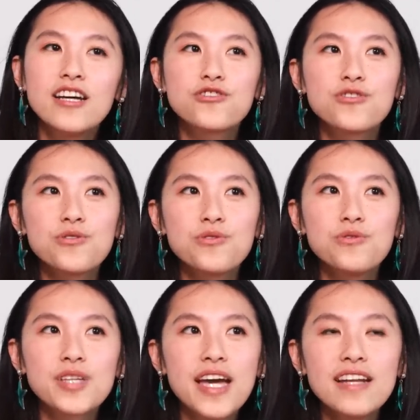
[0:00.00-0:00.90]

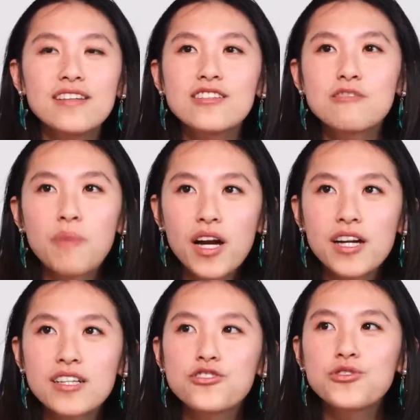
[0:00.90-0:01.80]
to get
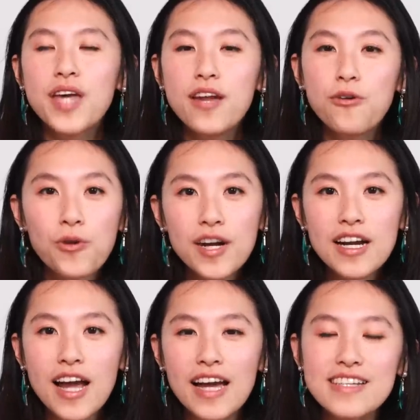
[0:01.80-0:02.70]
smart, to get
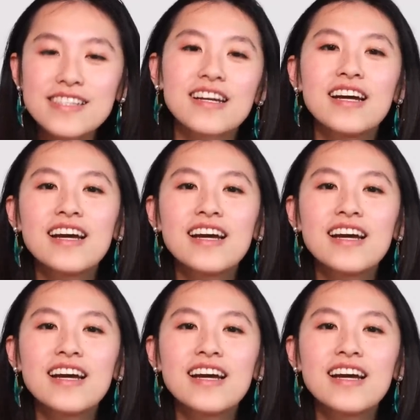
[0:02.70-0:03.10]
organized.